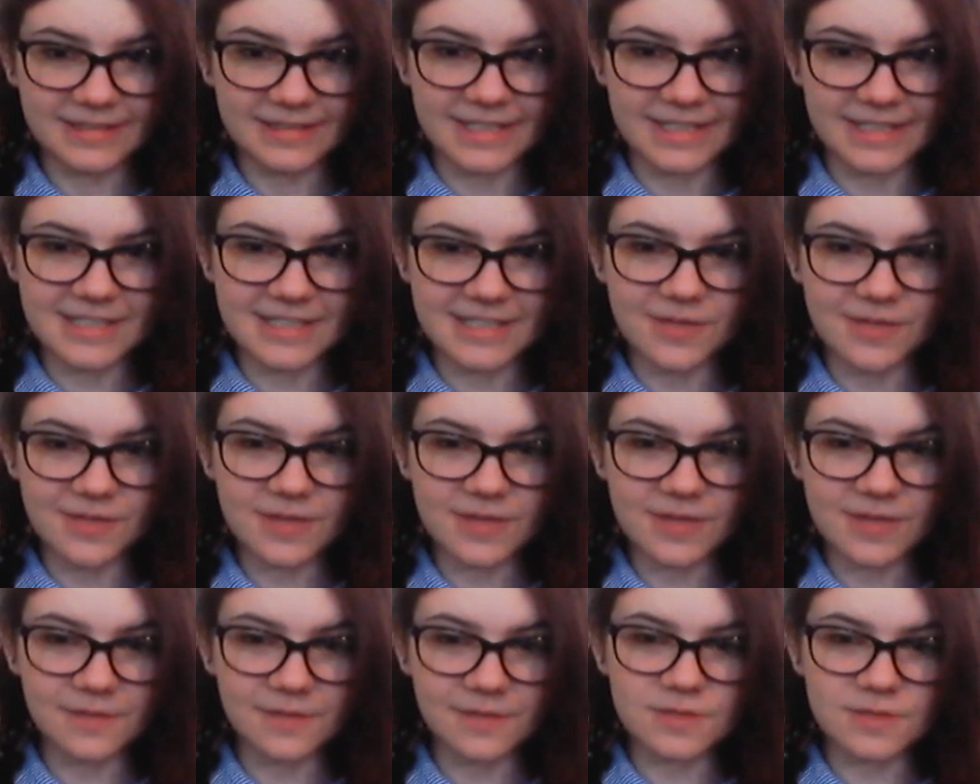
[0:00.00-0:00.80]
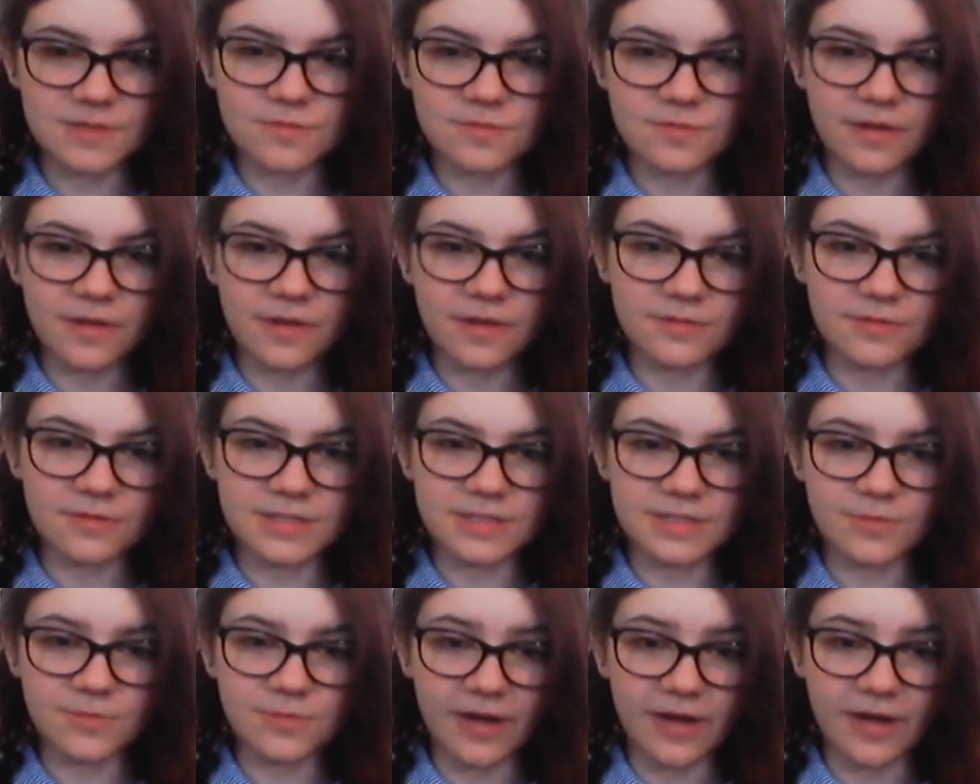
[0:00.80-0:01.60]
and so it comes as rather a
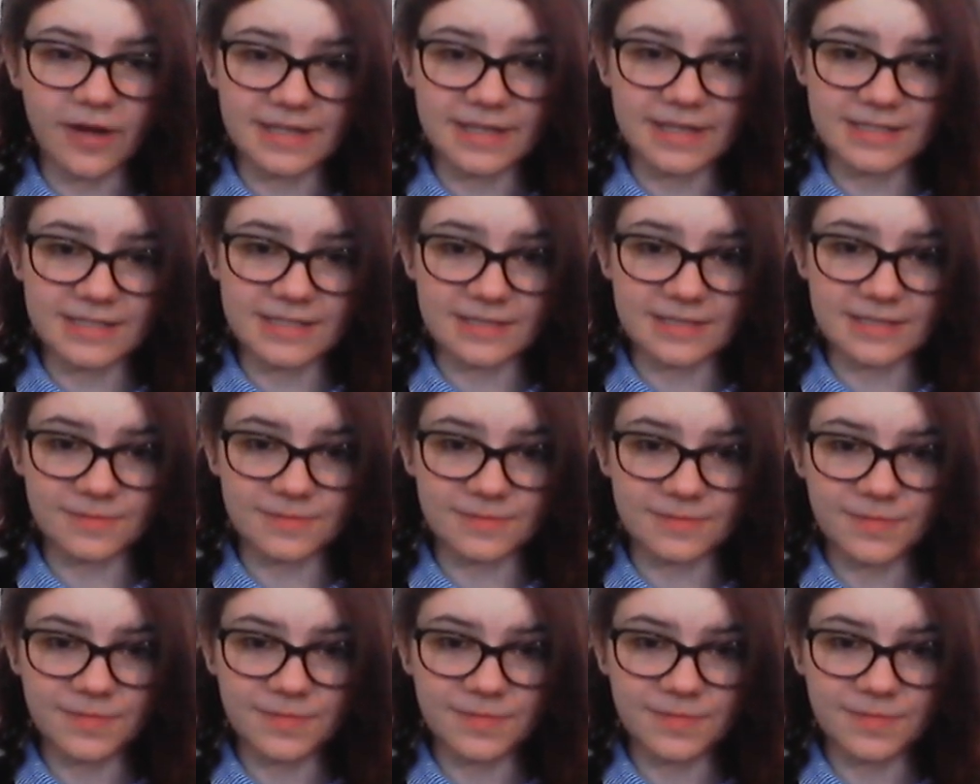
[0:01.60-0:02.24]
surprise to them.